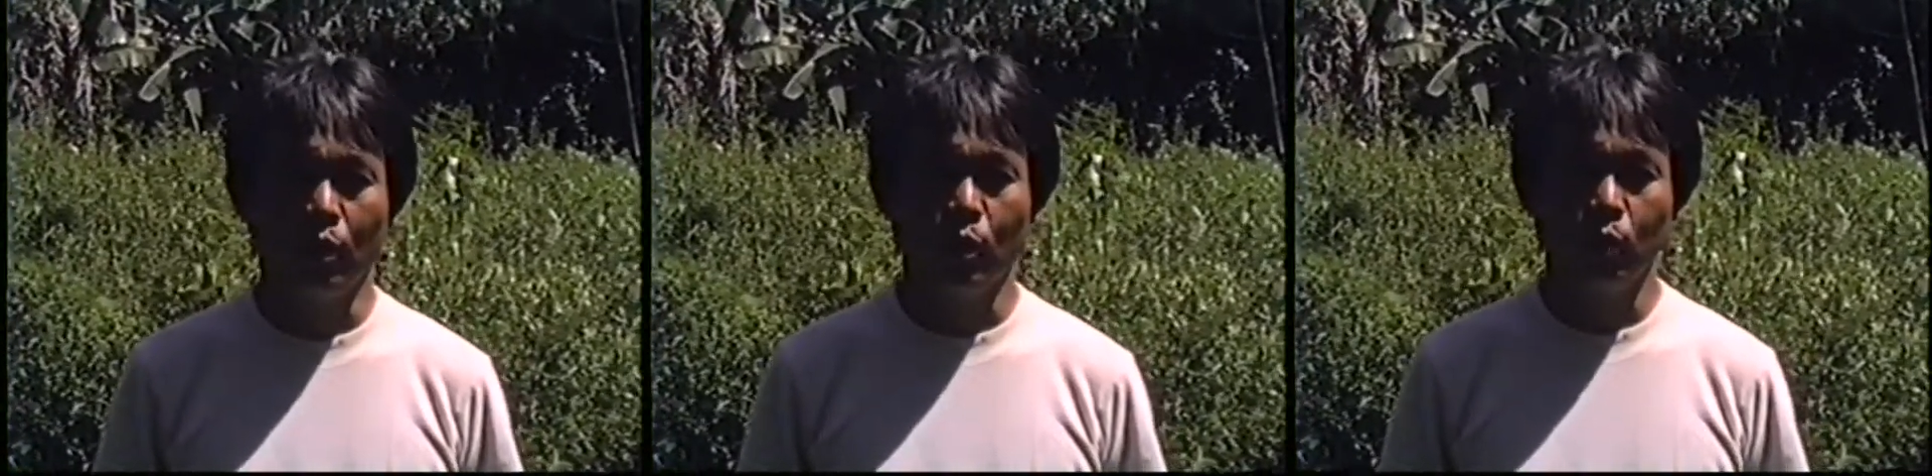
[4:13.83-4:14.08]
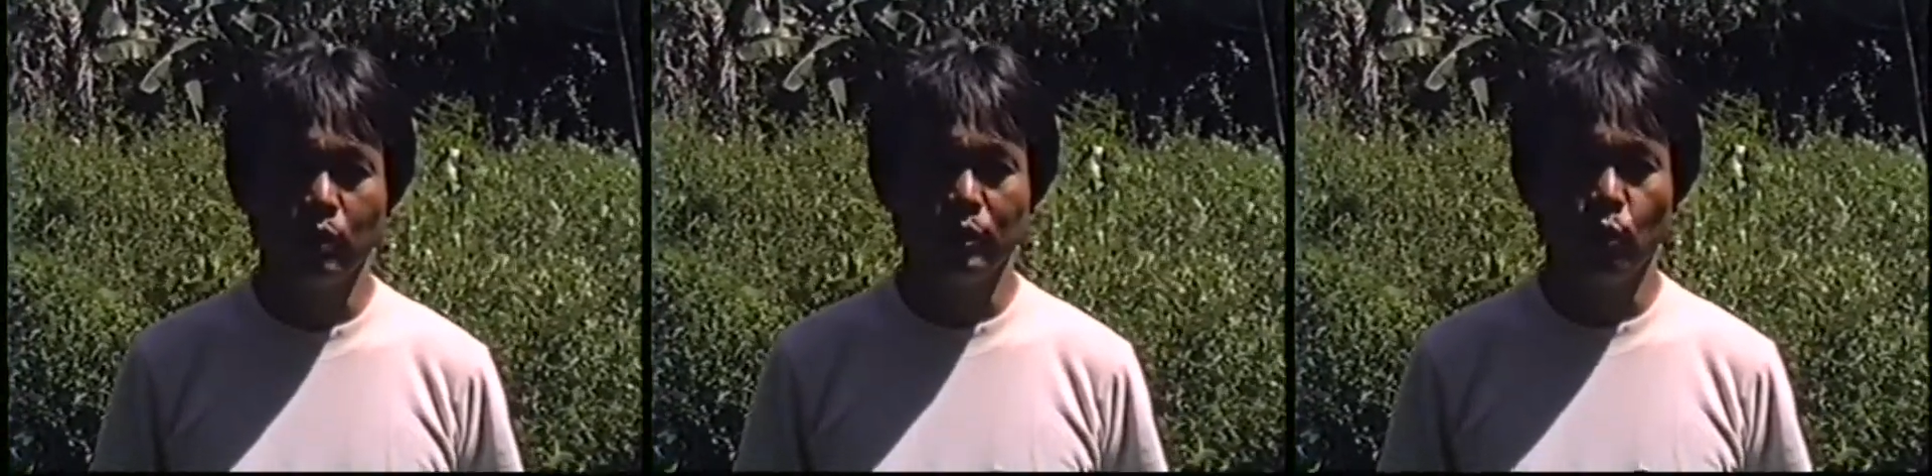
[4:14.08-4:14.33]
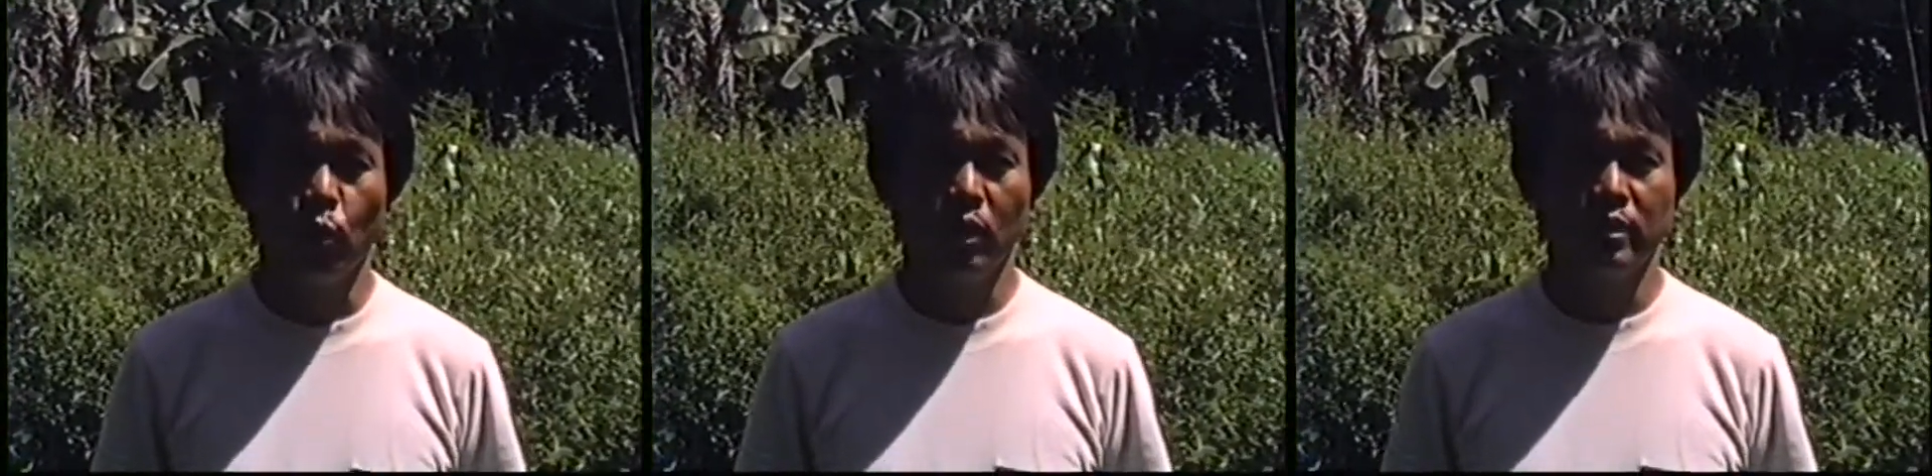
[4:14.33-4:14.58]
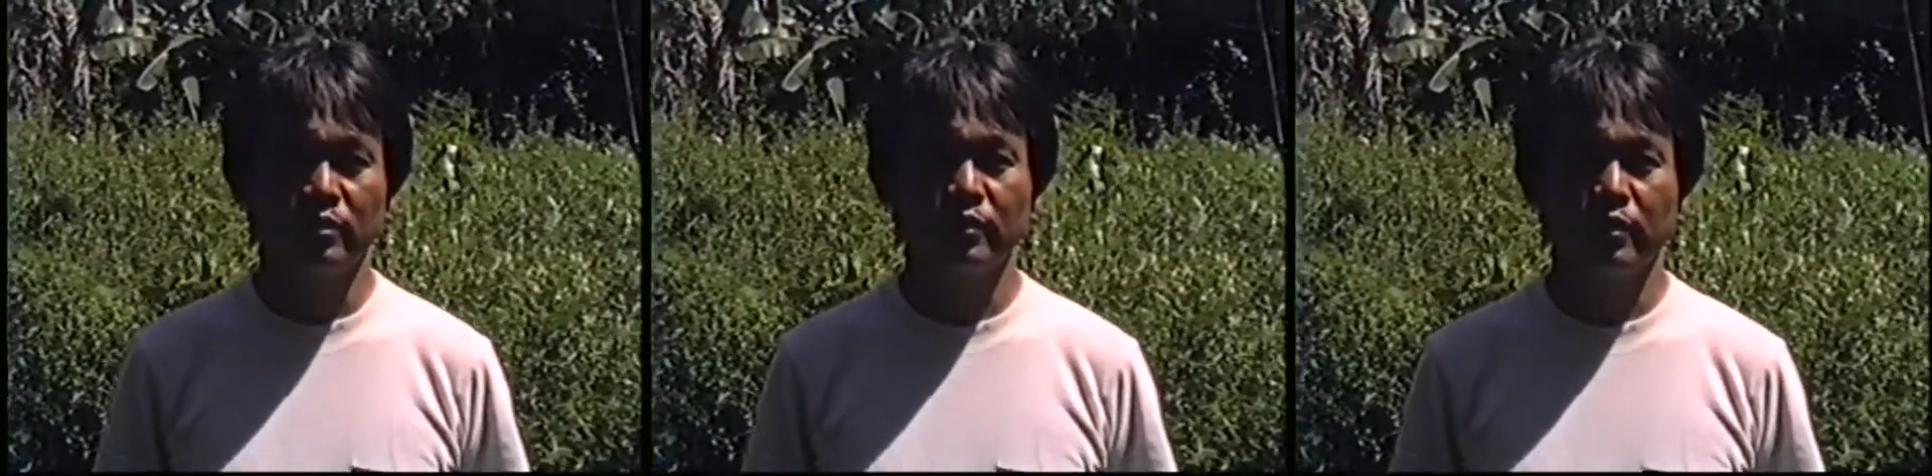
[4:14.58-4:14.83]
only
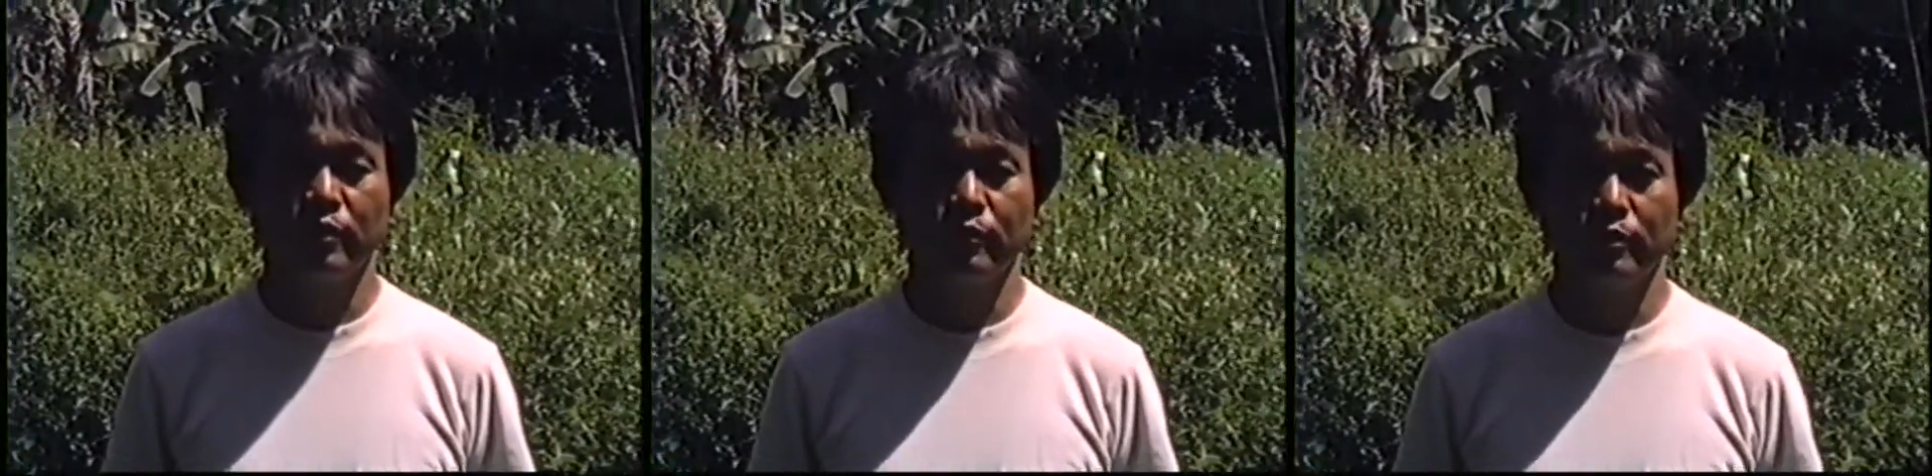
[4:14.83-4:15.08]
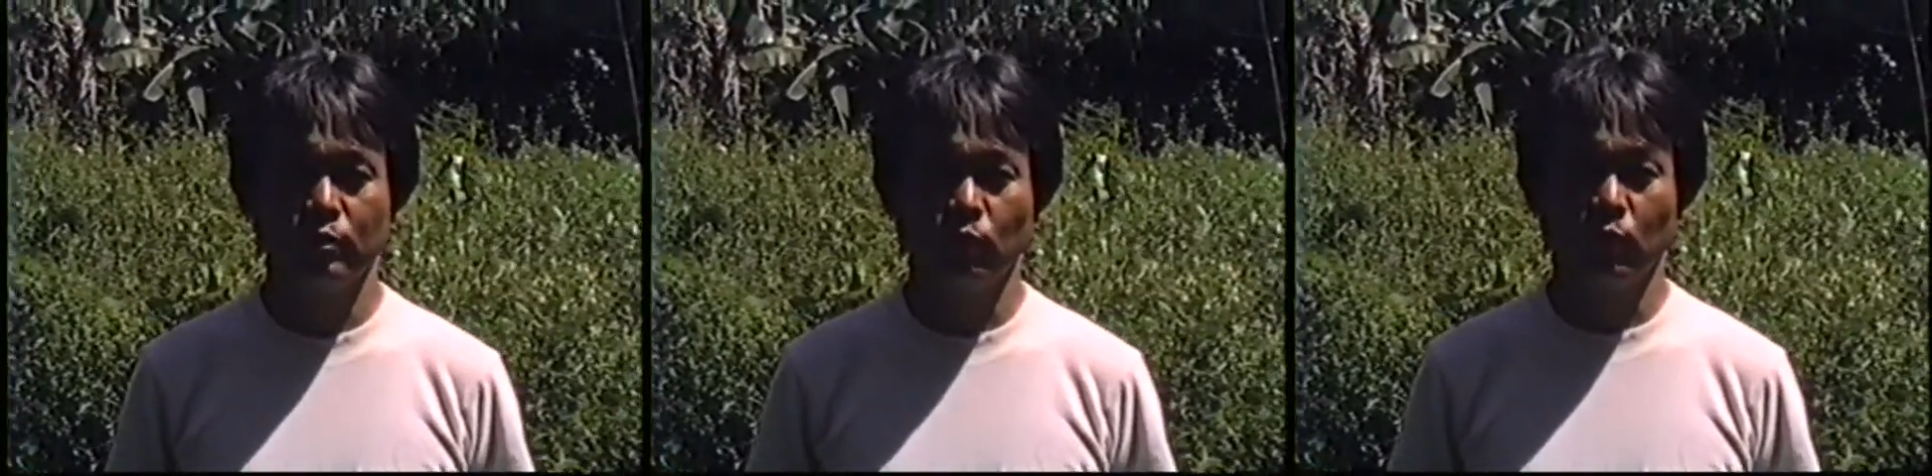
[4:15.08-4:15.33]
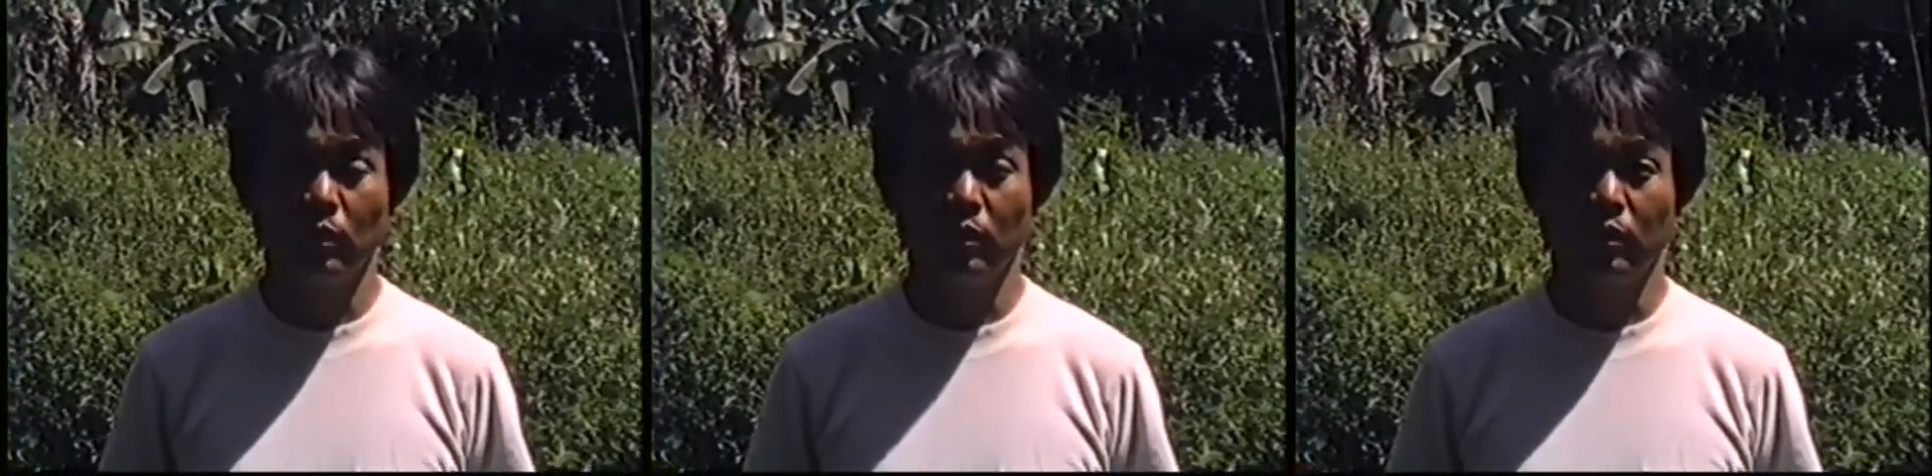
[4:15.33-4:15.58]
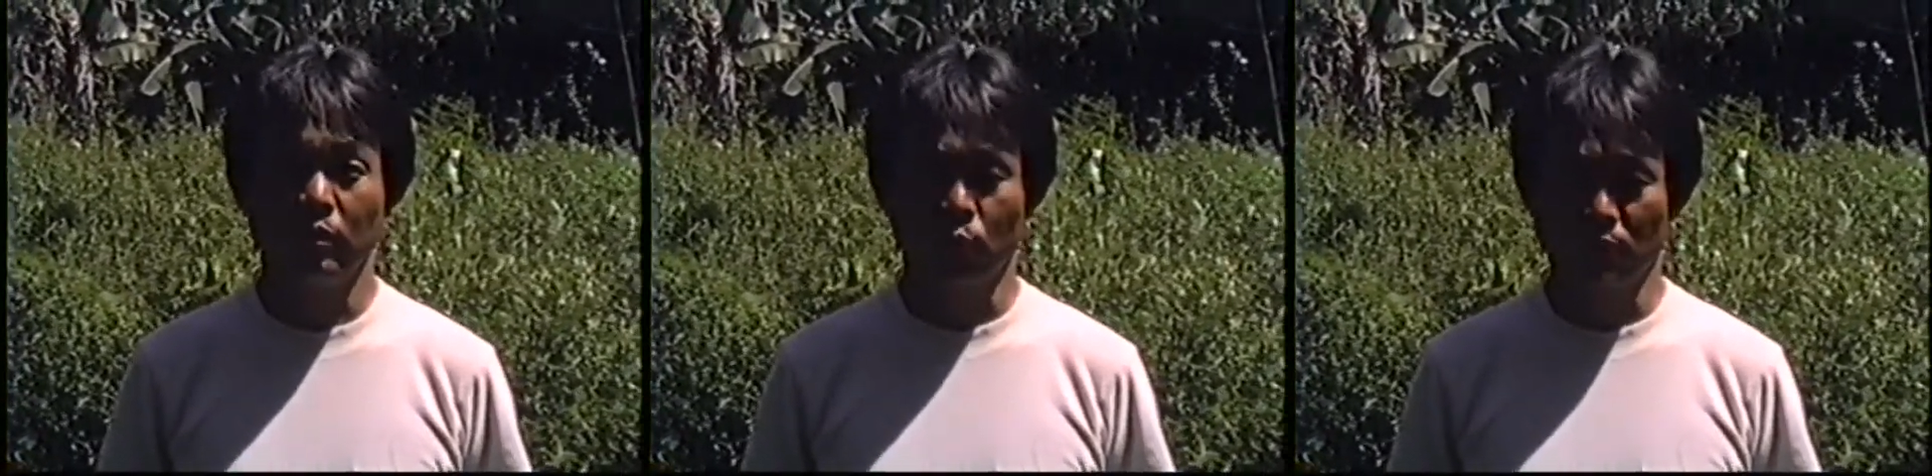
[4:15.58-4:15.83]
one of the
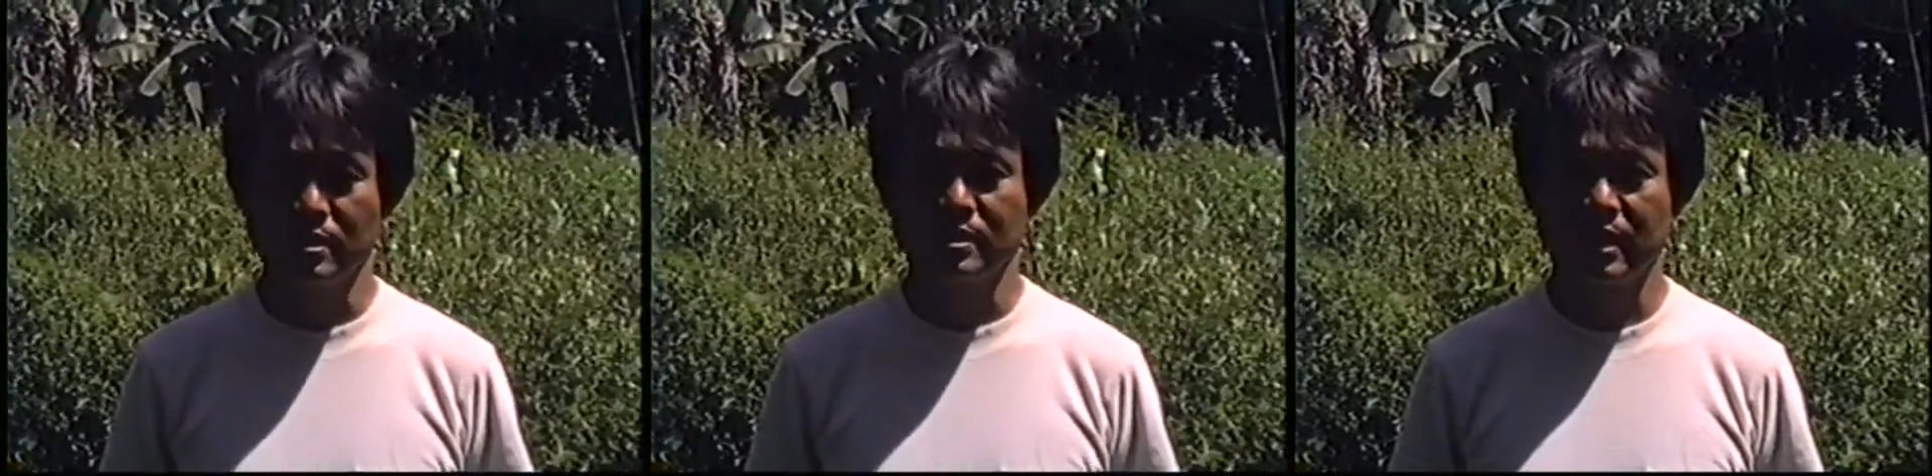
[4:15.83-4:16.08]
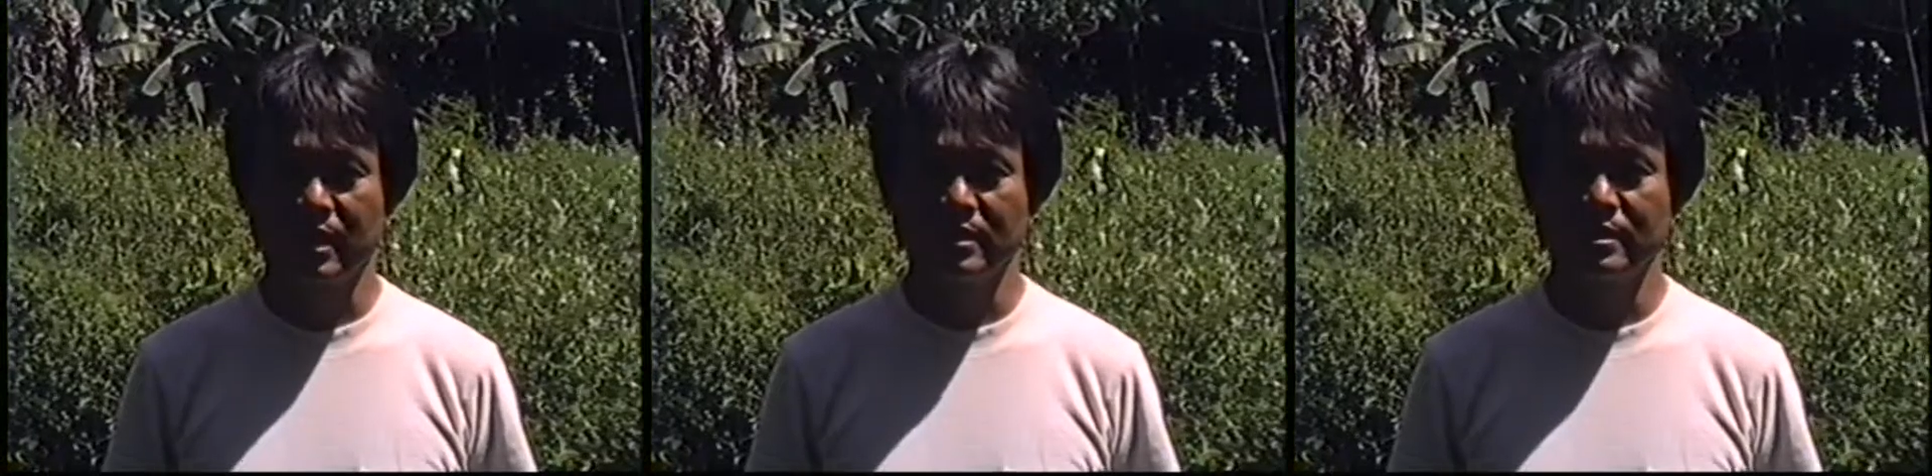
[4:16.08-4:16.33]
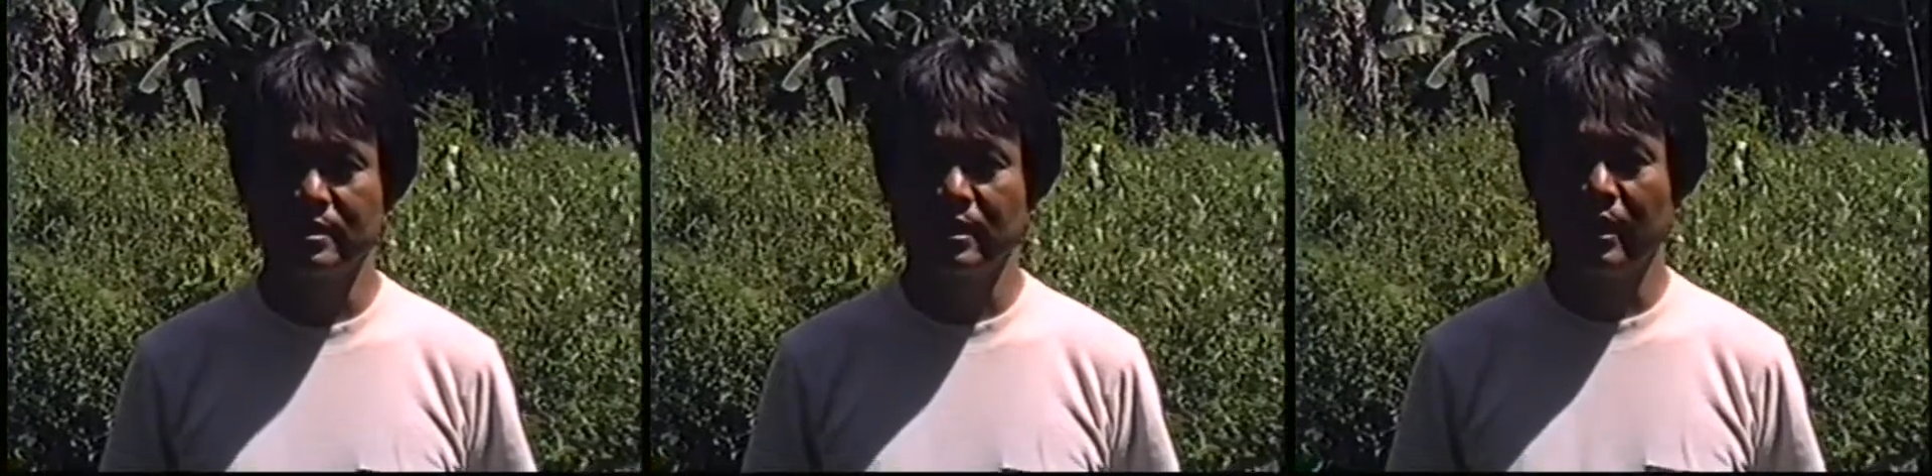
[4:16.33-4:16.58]
31 sites